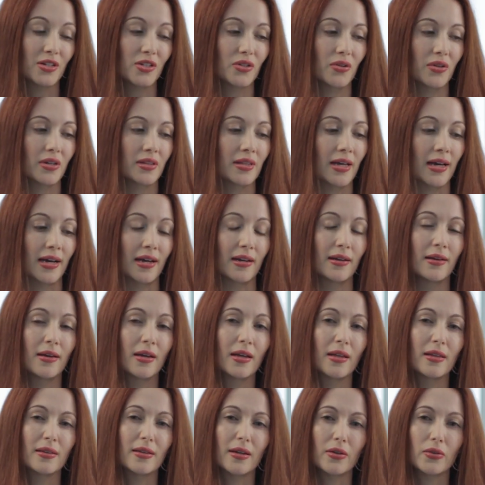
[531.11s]
doing that.
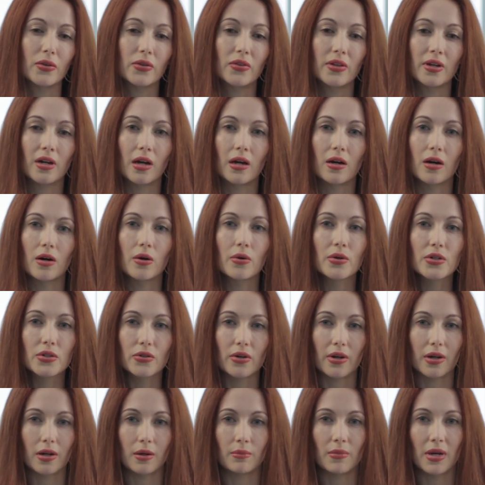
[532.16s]
The other thing I always
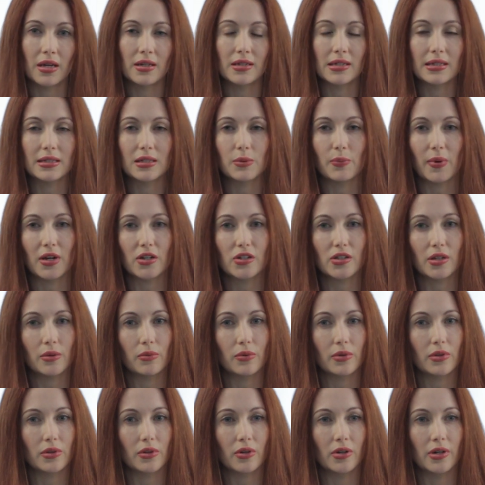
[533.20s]
recommend, especially
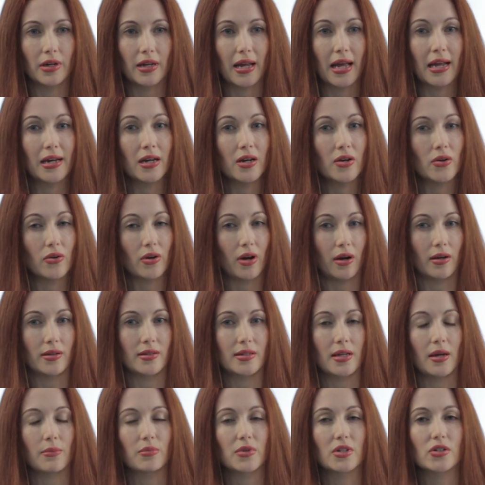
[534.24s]
with learning any new
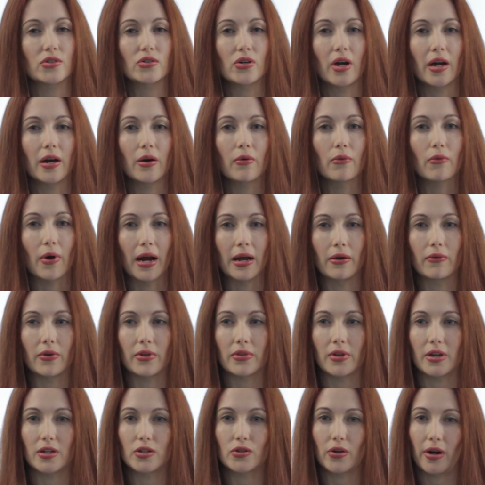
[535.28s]
concept, is try to write
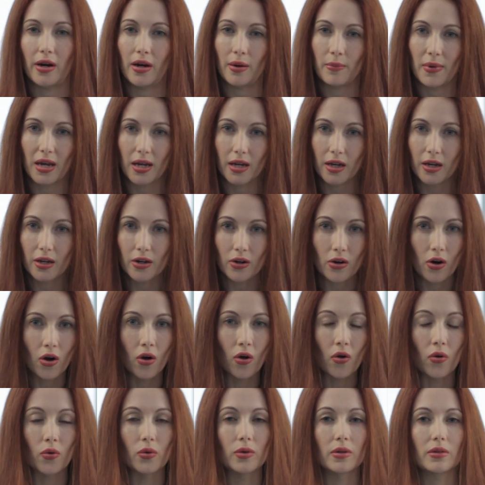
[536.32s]
with it. Try to make it your
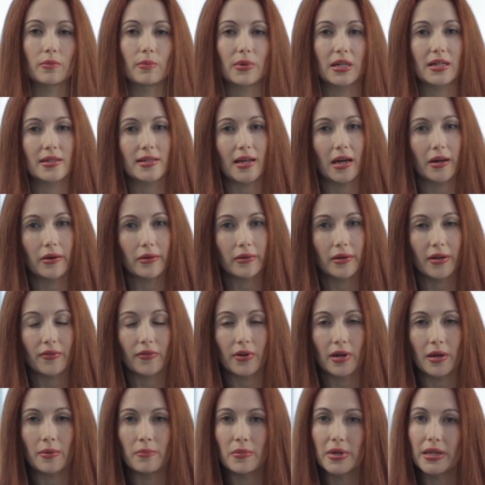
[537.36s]
own, because that'll give
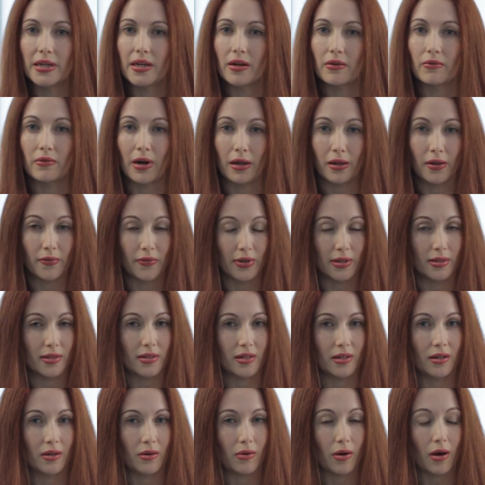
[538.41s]
it immediate relevance,
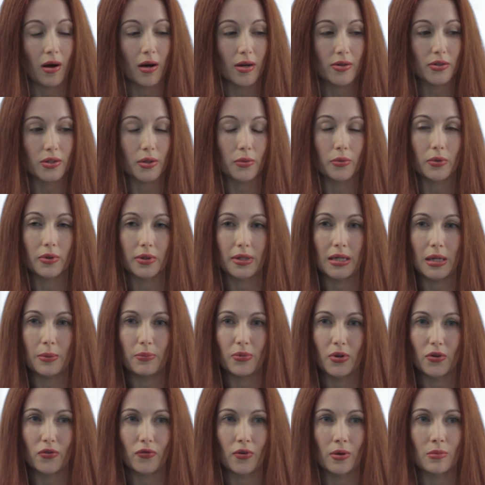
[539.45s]
and it also will keep
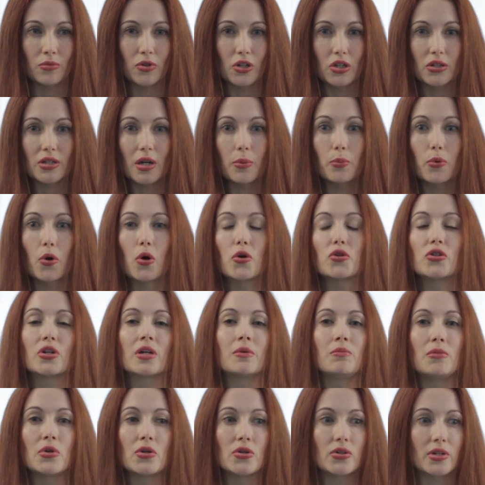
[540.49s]
you from just
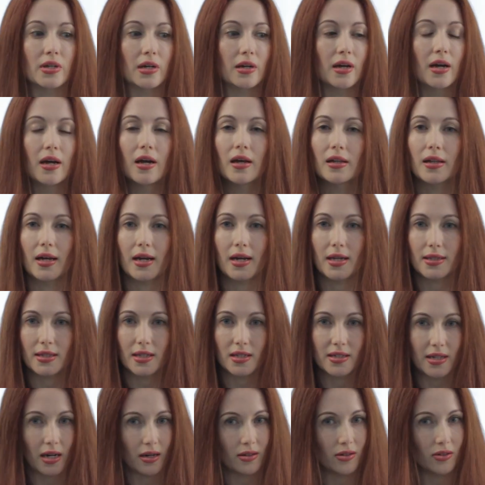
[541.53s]
approaching music like it's a
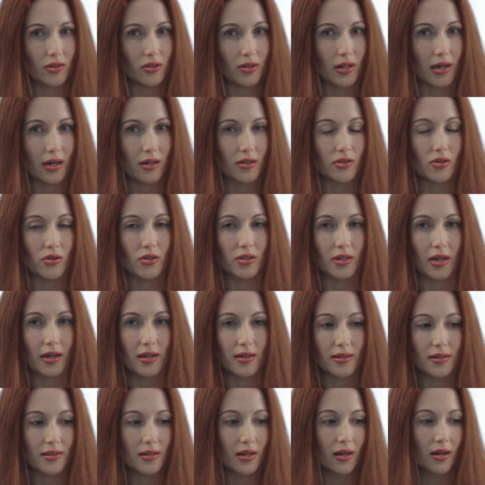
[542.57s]
technical
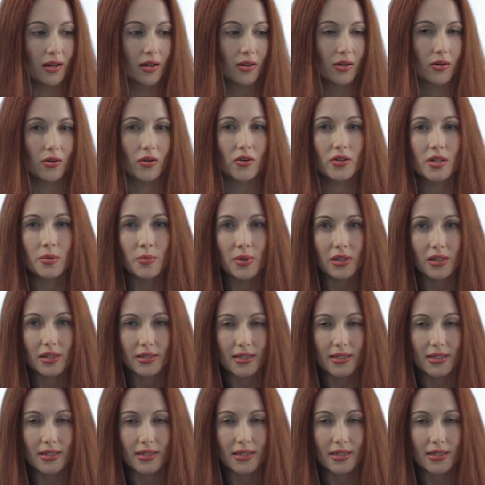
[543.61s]
exercise. Ultimately,